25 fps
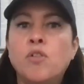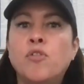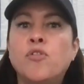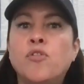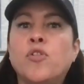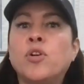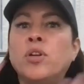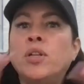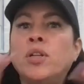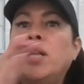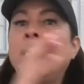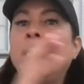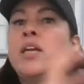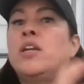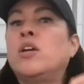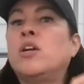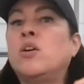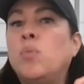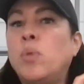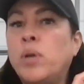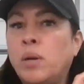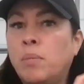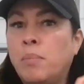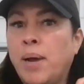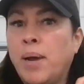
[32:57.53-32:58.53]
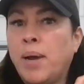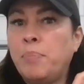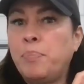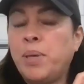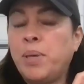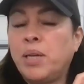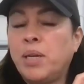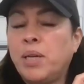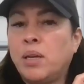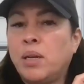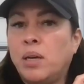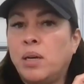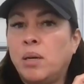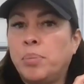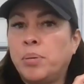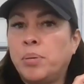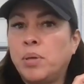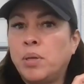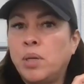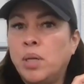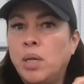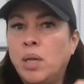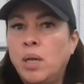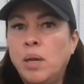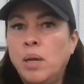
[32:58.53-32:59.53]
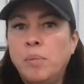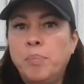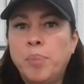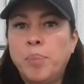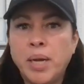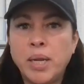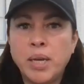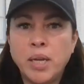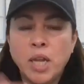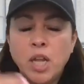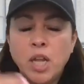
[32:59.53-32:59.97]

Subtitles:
for later when it might pick up. But